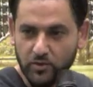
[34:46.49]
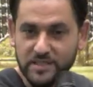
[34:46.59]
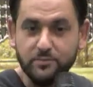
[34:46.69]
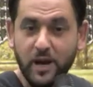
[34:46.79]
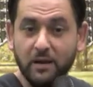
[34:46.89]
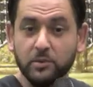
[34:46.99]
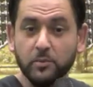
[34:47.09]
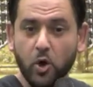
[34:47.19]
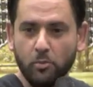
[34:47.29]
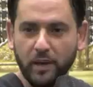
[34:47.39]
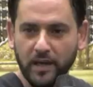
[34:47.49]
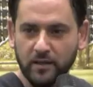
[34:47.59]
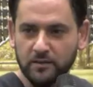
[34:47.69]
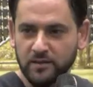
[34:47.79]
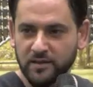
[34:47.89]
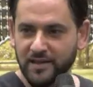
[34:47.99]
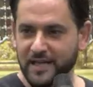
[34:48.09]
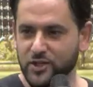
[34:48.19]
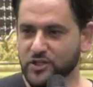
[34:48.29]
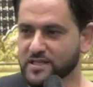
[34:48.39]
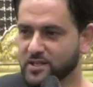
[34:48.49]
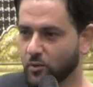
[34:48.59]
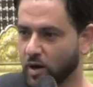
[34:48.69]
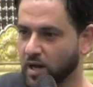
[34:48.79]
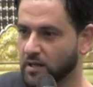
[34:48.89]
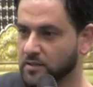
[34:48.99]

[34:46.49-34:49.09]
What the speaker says: He's problem coping. She's in what?